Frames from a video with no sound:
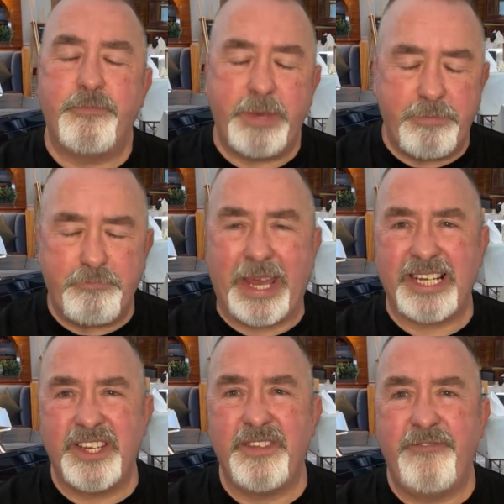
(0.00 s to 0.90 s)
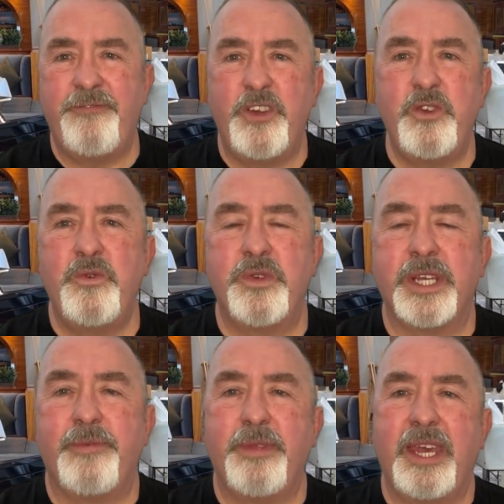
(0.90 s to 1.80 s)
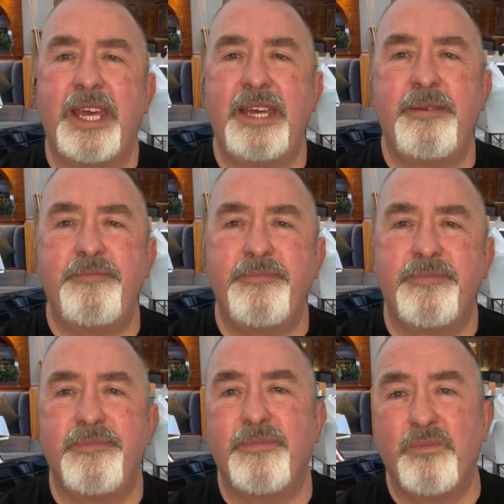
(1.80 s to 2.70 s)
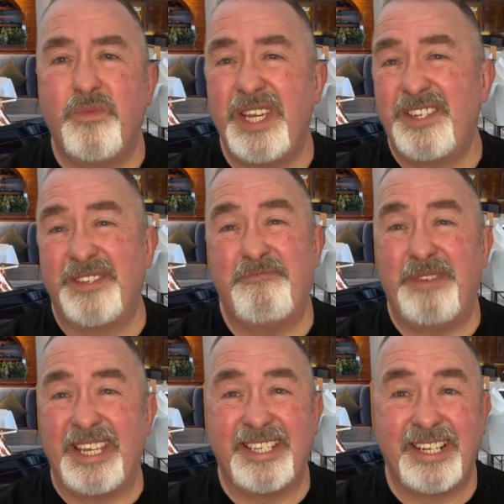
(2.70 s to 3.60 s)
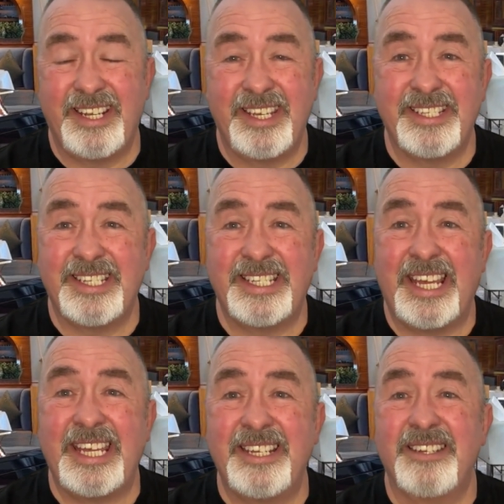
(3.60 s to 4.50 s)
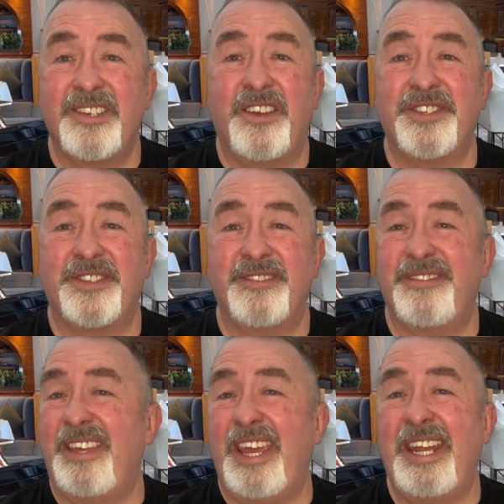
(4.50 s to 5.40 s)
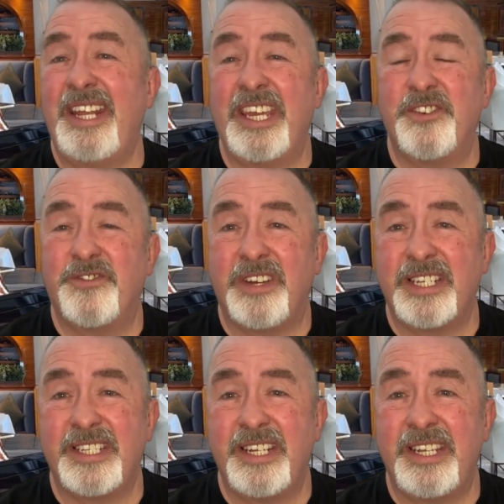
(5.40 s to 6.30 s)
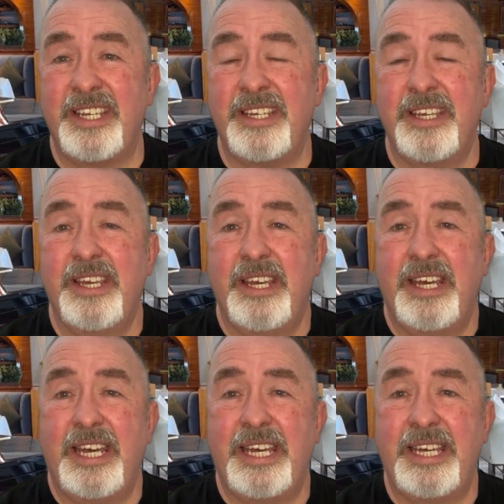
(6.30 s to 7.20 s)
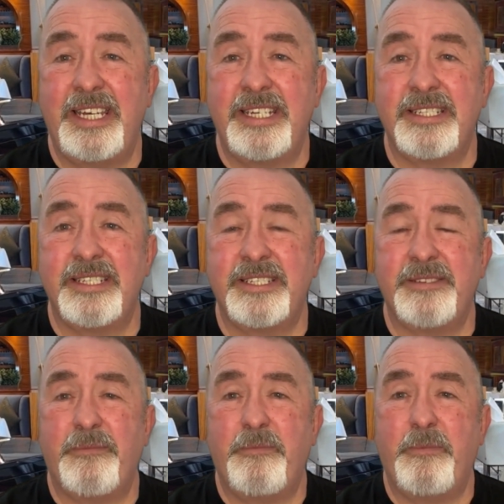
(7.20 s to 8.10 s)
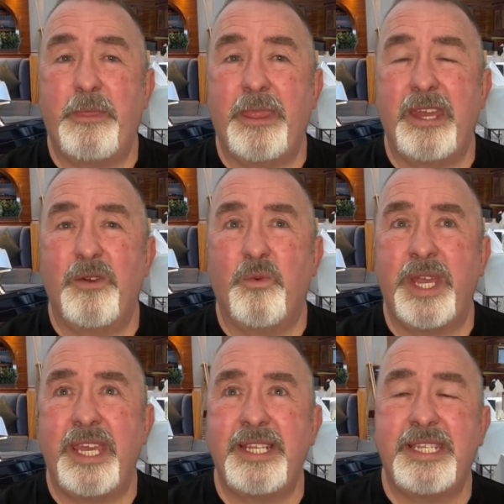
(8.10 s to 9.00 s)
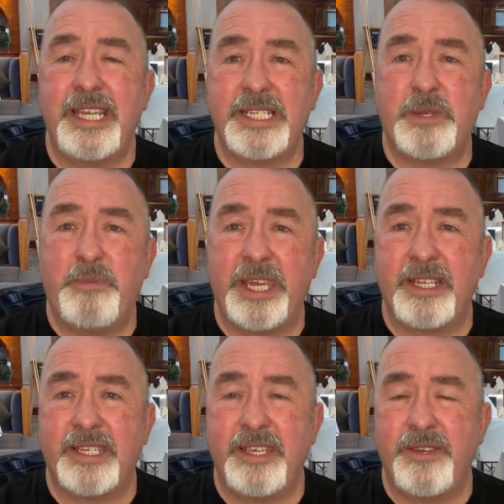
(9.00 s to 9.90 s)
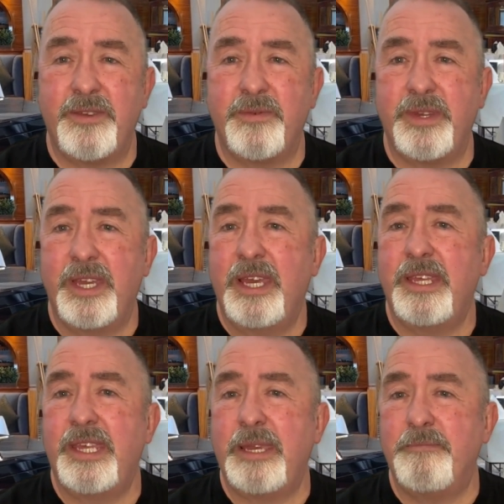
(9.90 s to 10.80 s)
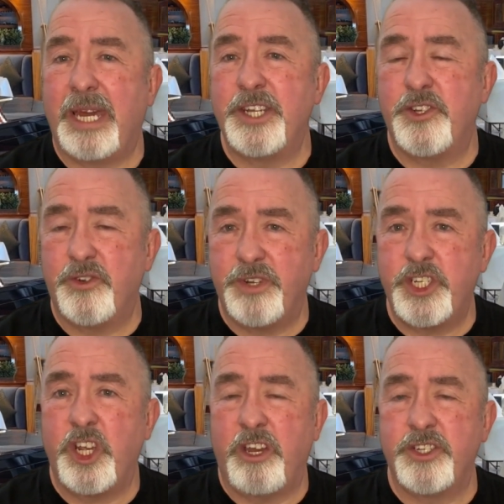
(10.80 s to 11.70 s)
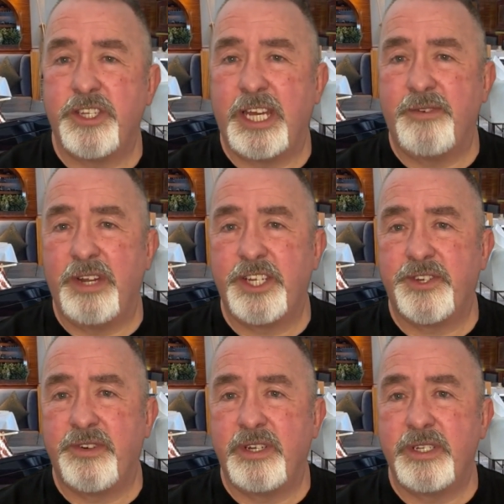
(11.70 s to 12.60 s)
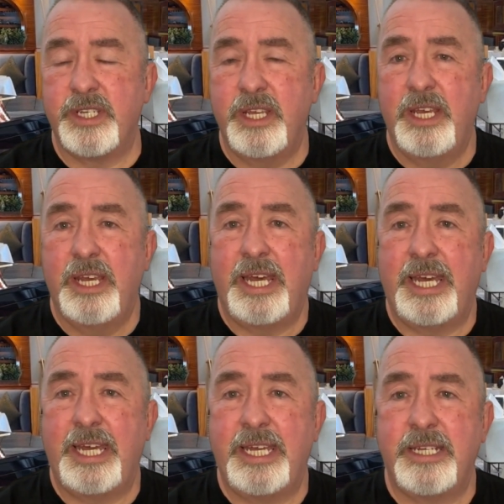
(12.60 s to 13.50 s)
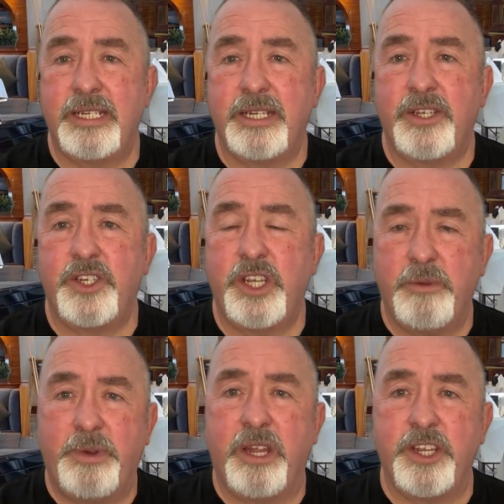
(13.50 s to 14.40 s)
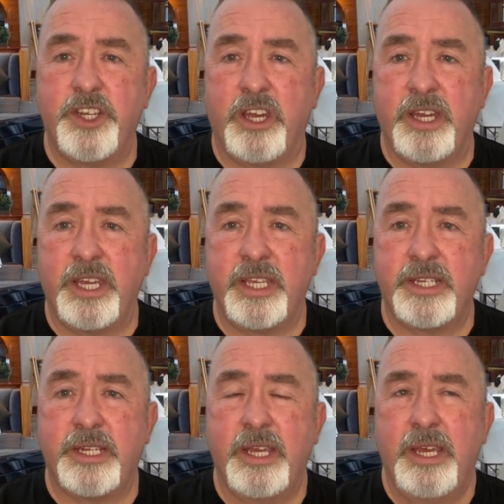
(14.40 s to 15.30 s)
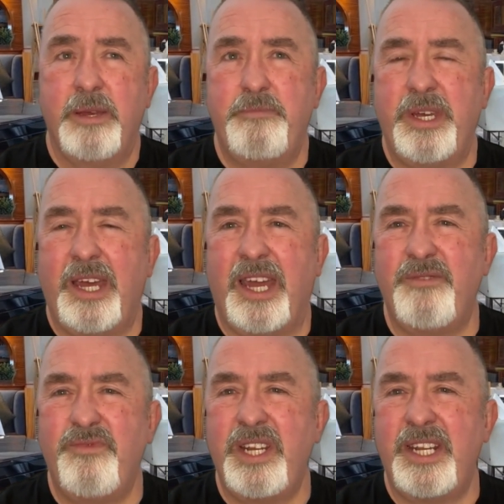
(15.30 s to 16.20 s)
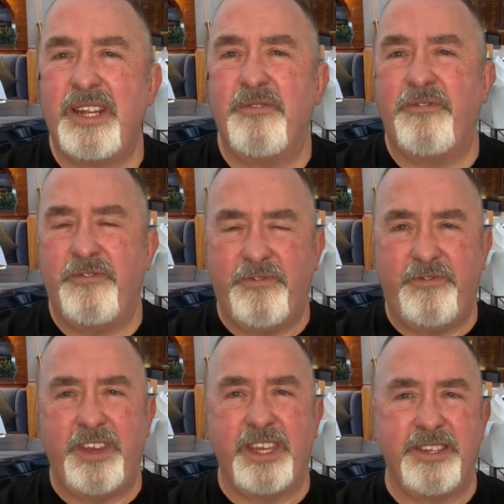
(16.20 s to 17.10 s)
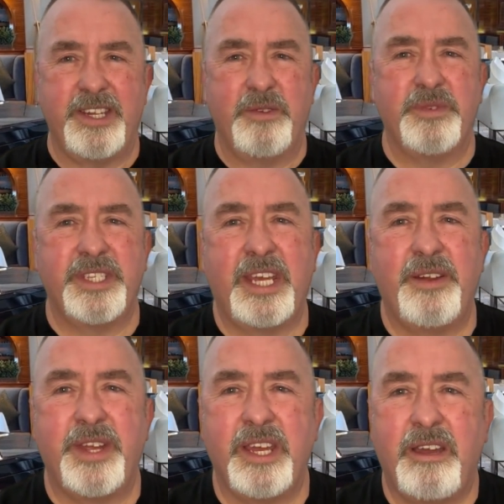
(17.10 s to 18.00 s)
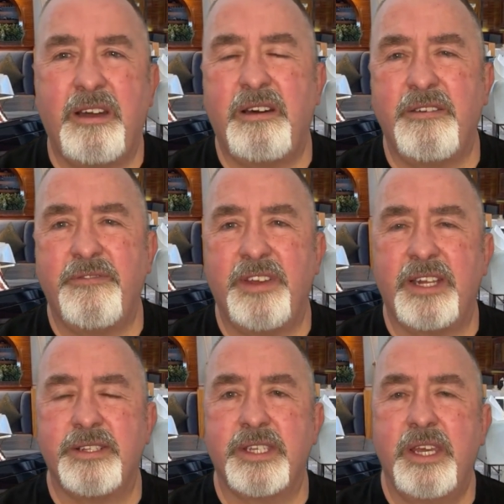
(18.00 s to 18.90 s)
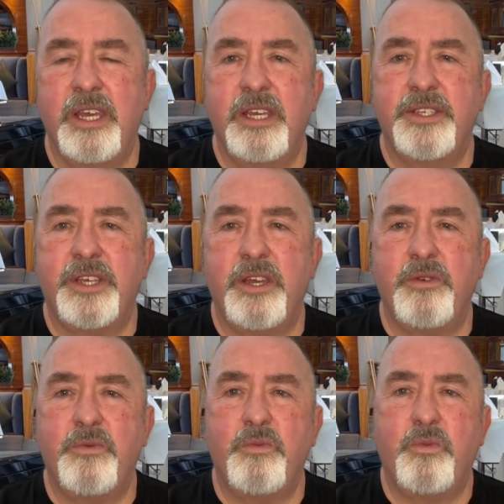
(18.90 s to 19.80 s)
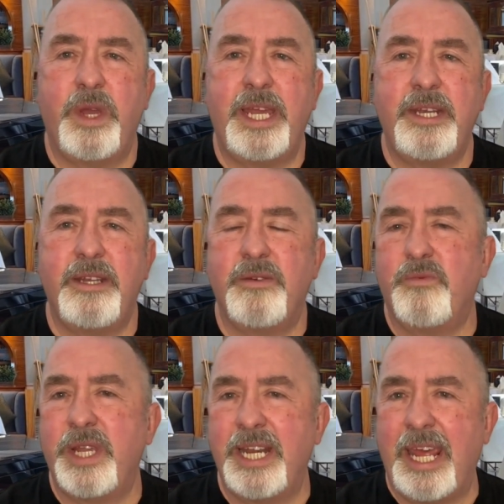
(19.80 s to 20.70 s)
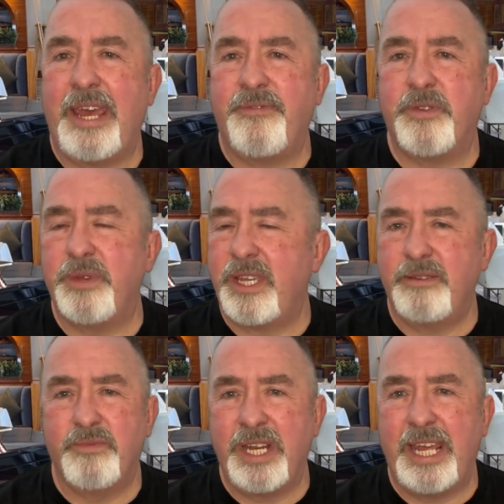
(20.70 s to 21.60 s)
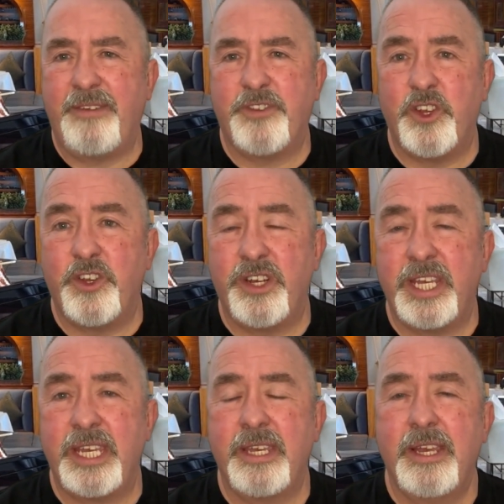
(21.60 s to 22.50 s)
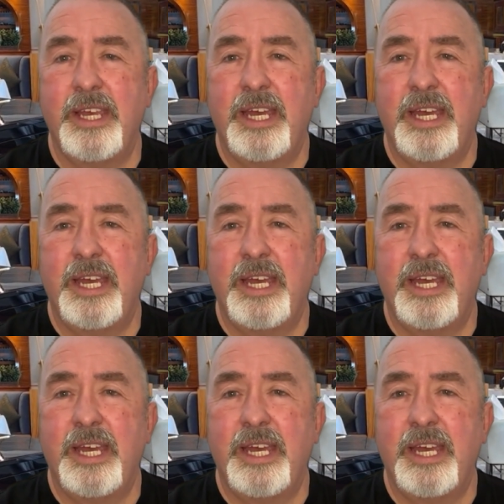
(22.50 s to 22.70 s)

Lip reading: But back to the food. We just basically, as I say, lost any interest in it. And we did speak to the manager in charge of that restaurant and she apologised. But I really don't feel it was very heartfelt. So when we left early.